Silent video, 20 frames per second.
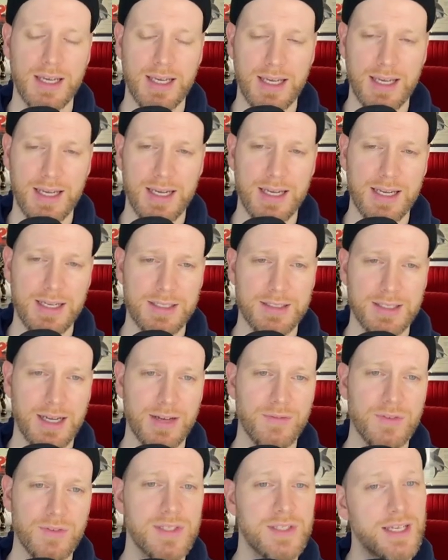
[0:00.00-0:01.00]
And I
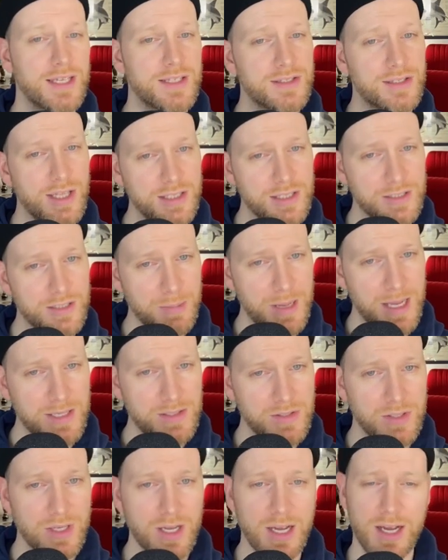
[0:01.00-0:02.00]
have to say, it's not his
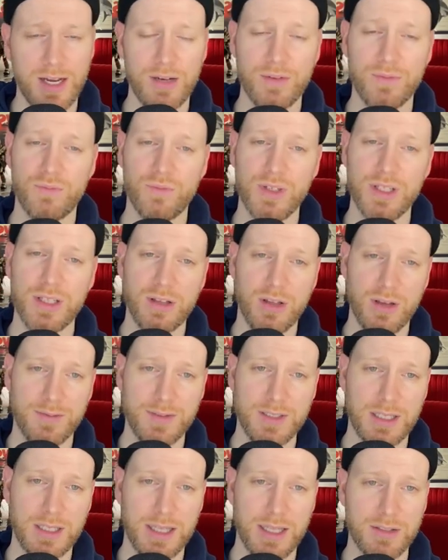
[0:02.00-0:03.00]
best. I really love
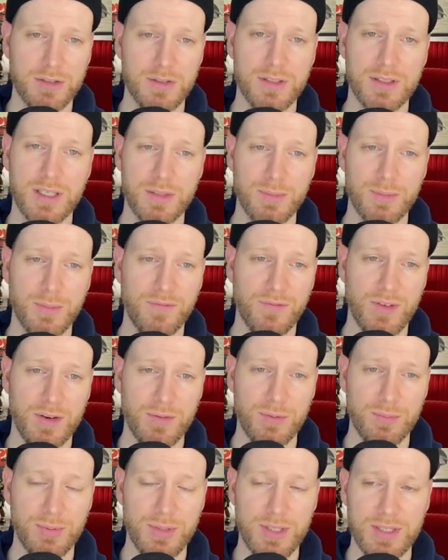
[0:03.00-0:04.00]
his Galactus. That's my
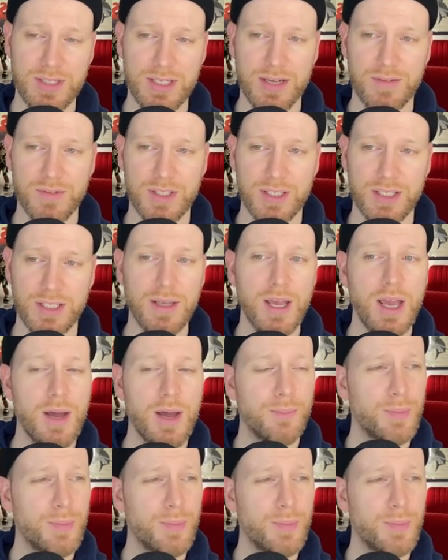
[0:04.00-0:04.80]
favorite piece he ever did.